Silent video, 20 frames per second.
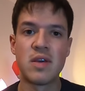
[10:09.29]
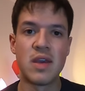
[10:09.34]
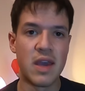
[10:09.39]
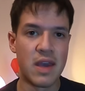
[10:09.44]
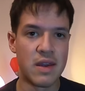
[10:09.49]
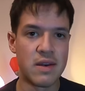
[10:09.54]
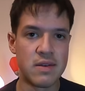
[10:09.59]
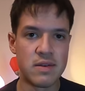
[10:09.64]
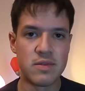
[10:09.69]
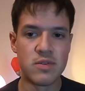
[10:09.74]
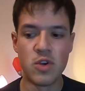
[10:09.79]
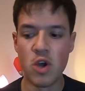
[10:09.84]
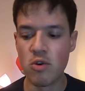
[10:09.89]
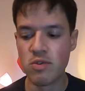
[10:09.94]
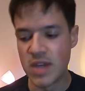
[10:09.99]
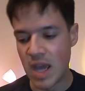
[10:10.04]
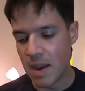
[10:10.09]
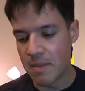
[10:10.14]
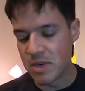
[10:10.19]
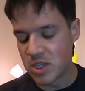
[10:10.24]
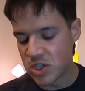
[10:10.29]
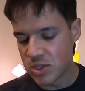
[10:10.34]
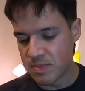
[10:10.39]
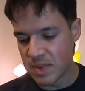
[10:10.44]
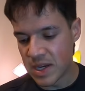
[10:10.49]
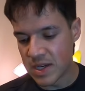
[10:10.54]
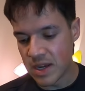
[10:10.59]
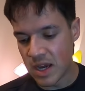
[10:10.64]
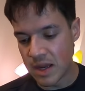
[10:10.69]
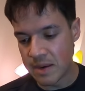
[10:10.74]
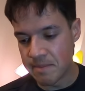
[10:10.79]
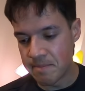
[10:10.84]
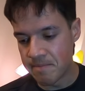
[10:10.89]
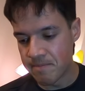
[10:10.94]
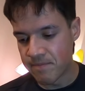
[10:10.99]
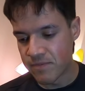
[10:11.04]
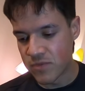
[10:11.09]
and no damage is being done.